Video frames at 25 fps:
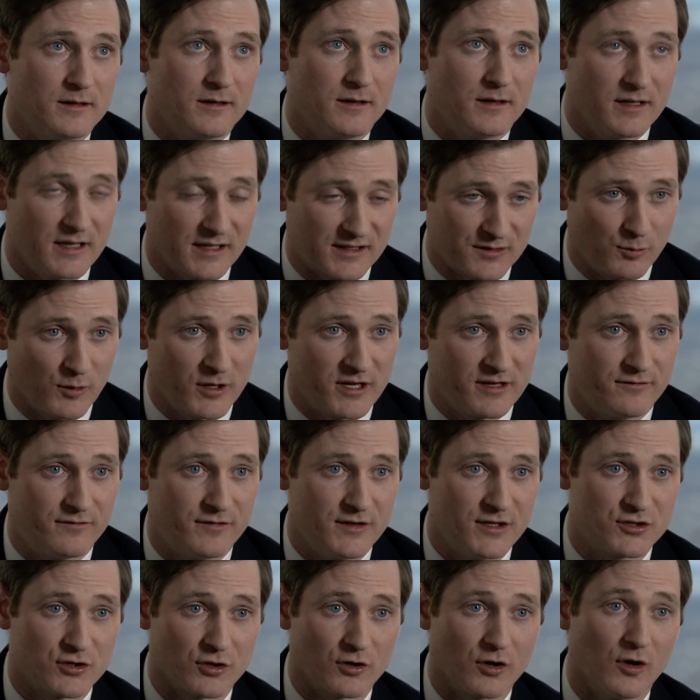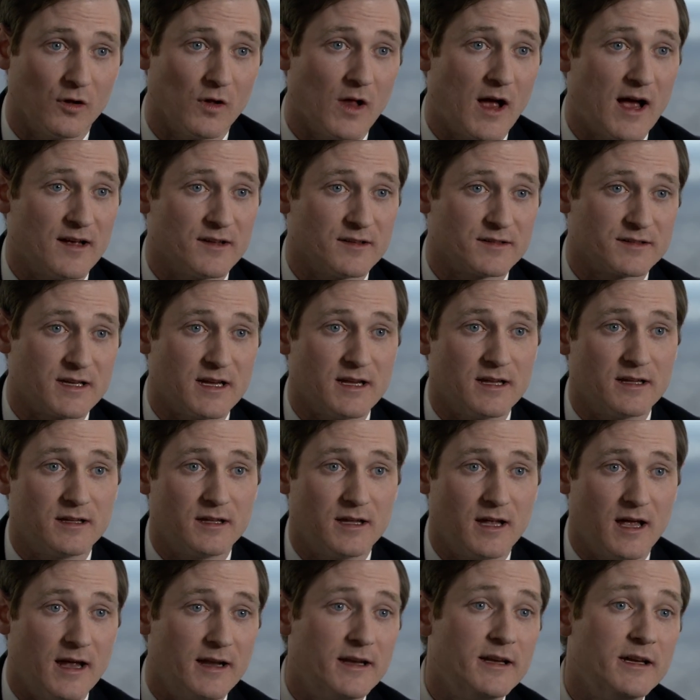The explain feature allows
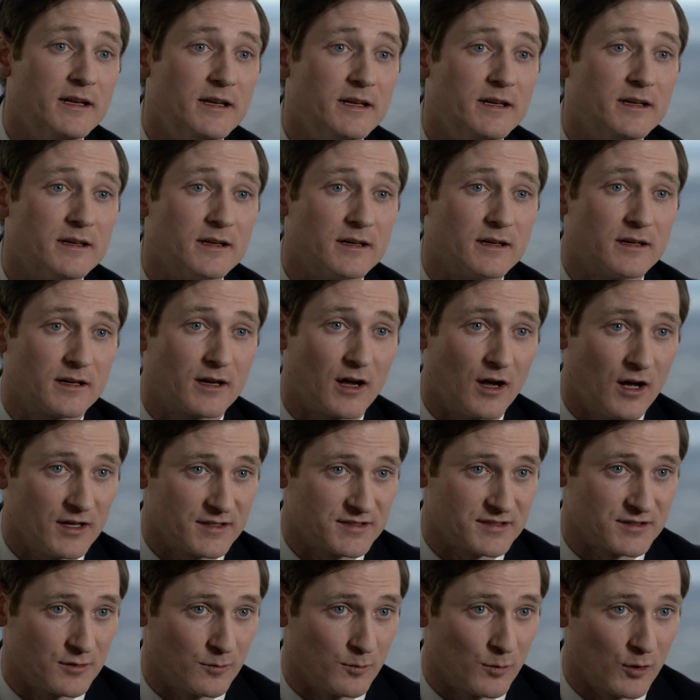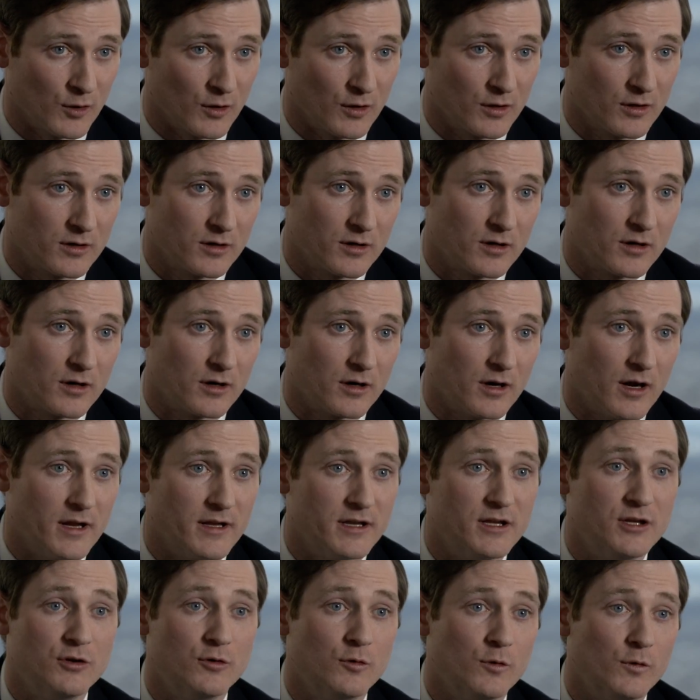any customer,
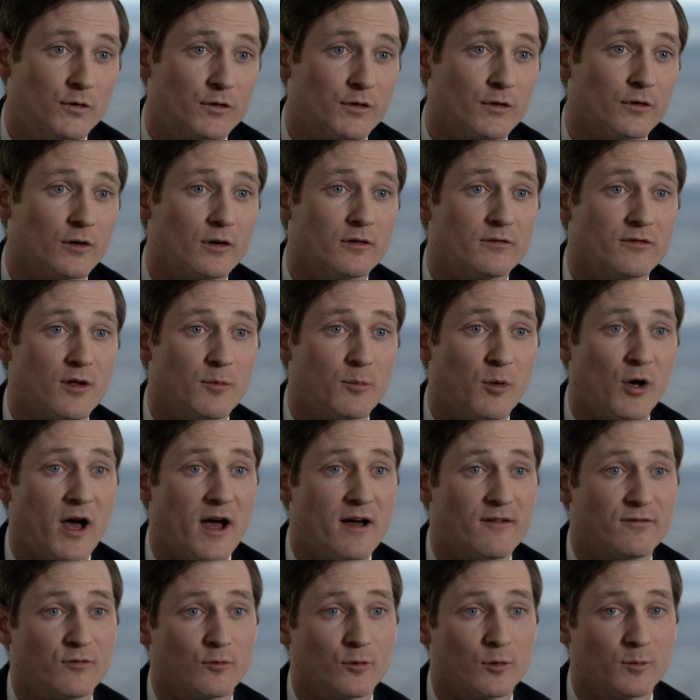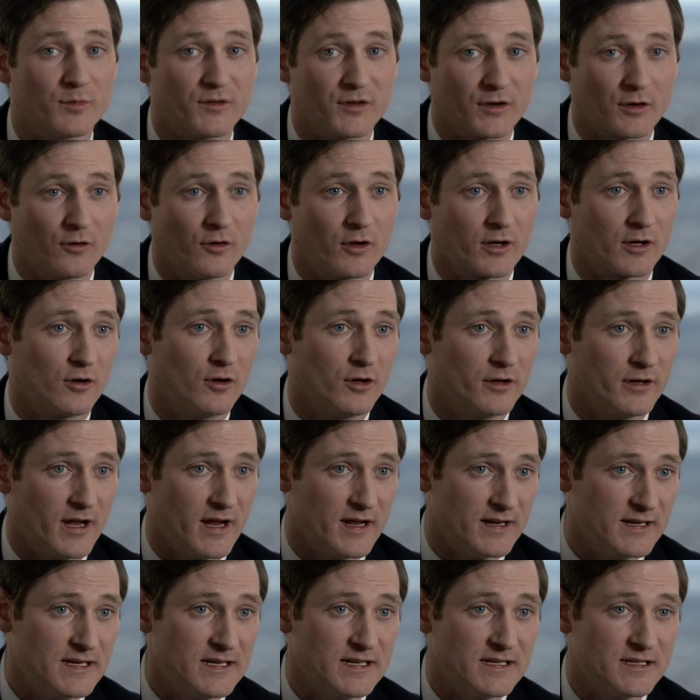any user of the platform to click on
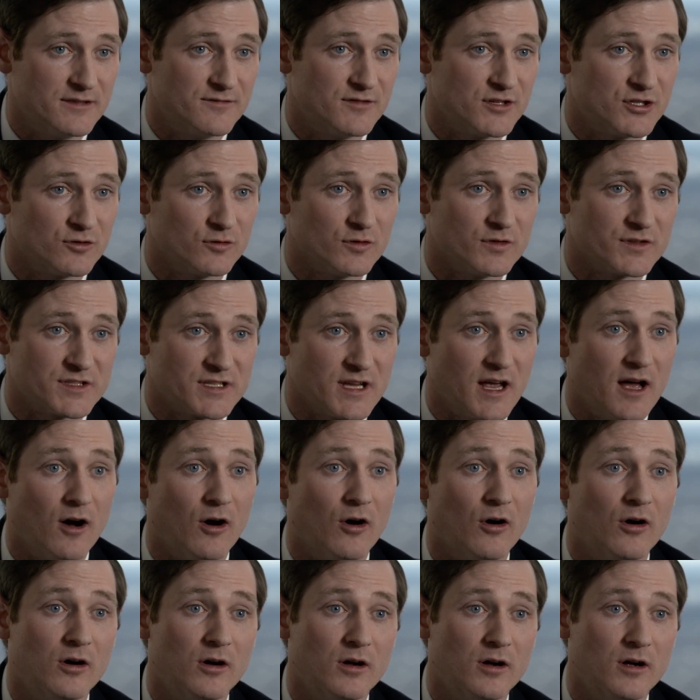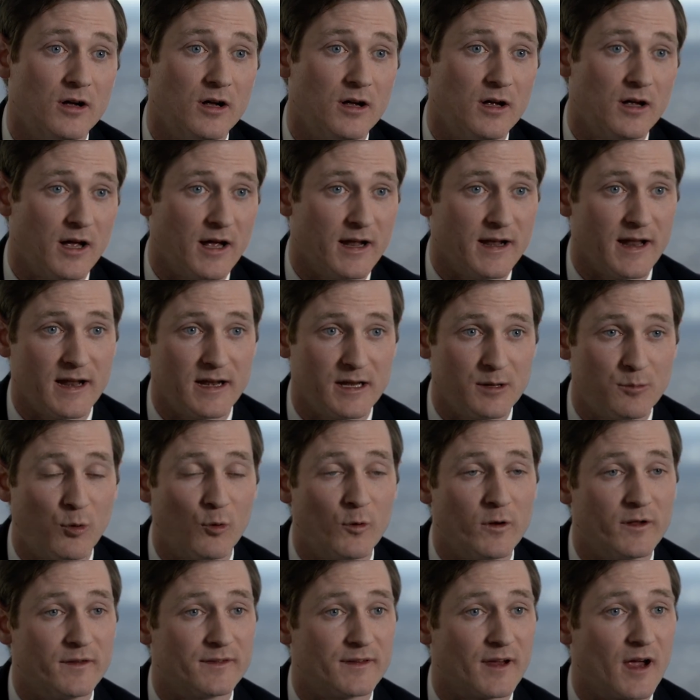any individual cell at any
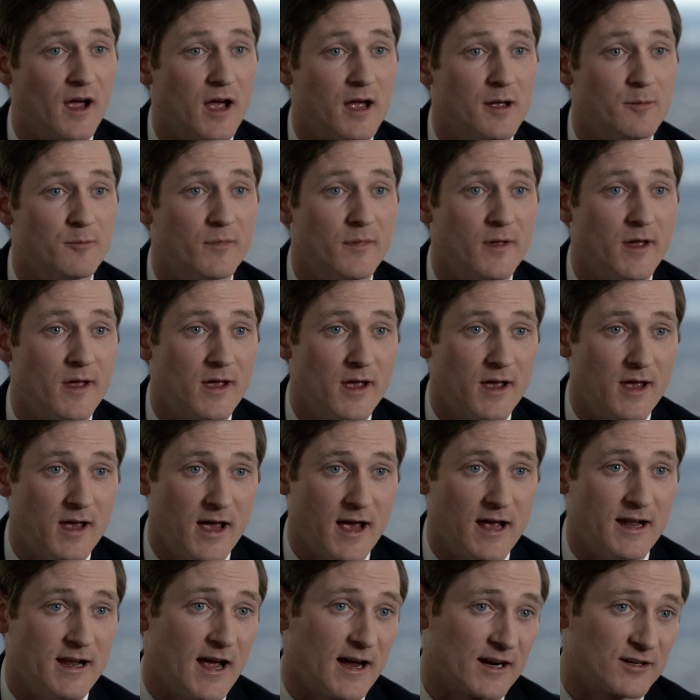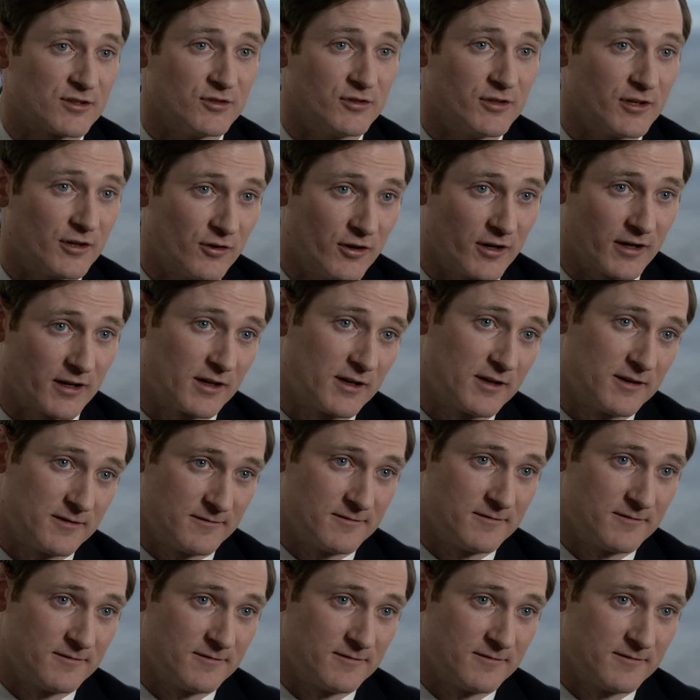point in time and actually click